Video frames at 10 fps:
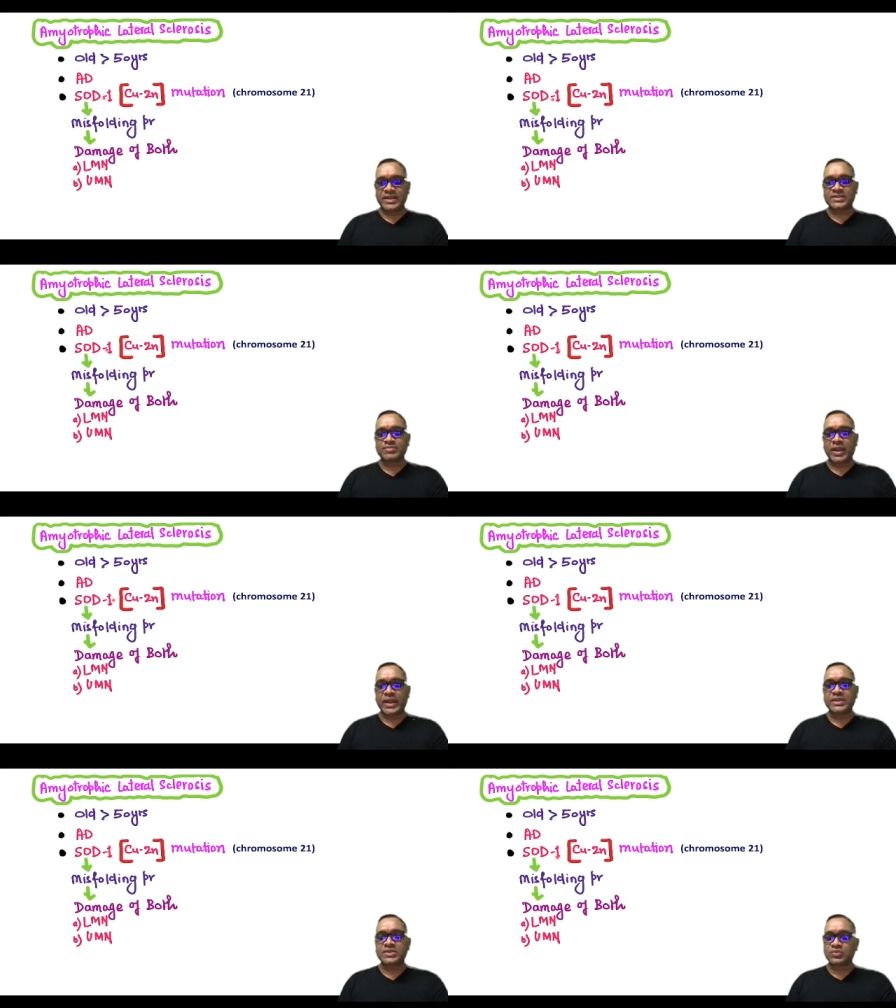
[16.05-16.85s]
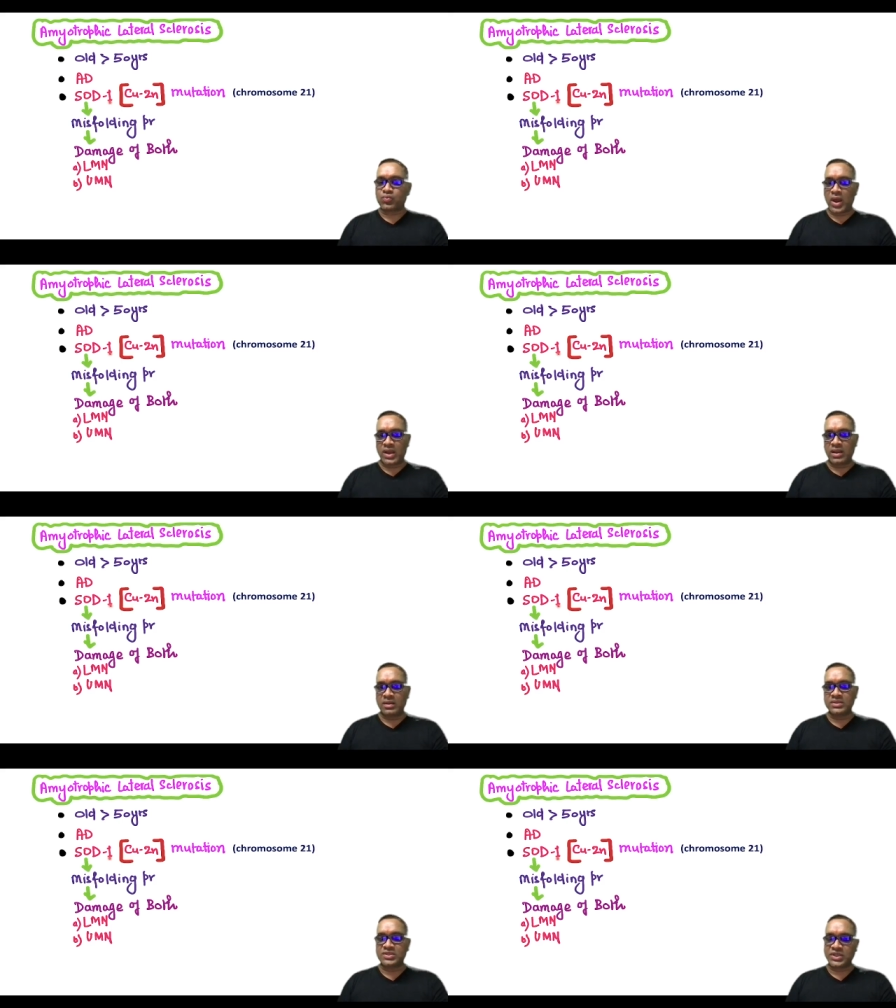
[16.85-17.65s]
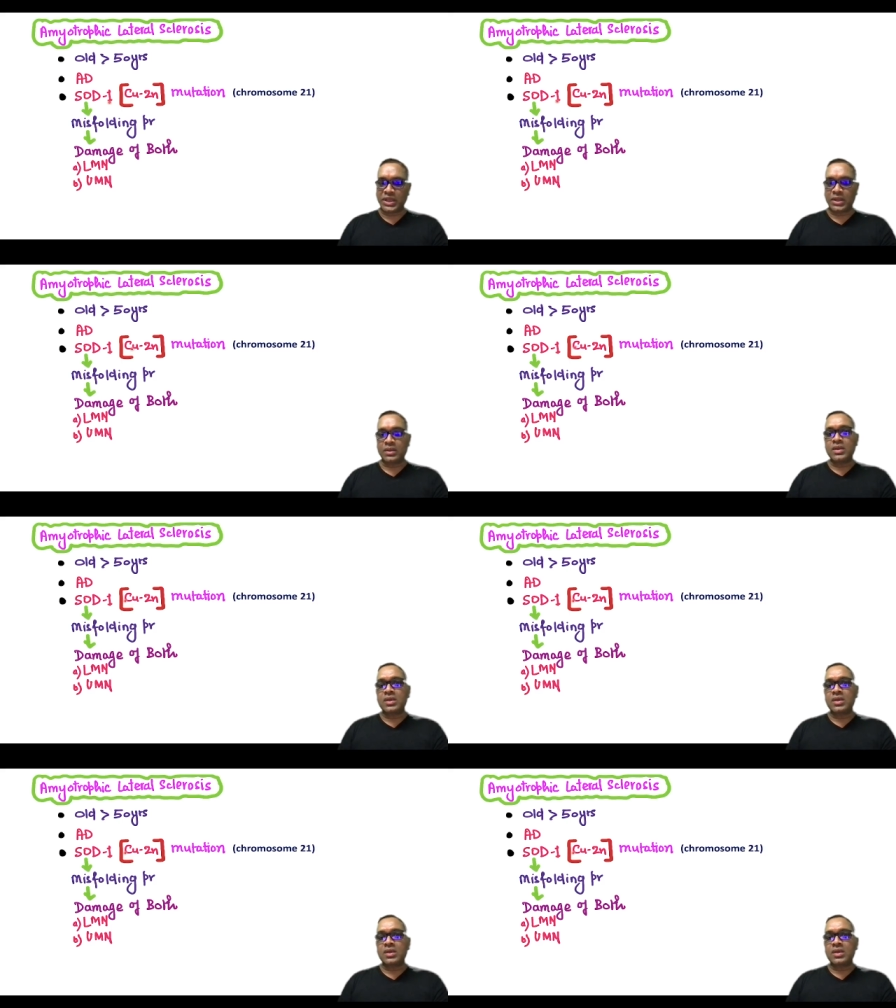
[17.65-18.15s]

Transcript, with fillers: dismutase 1 gene,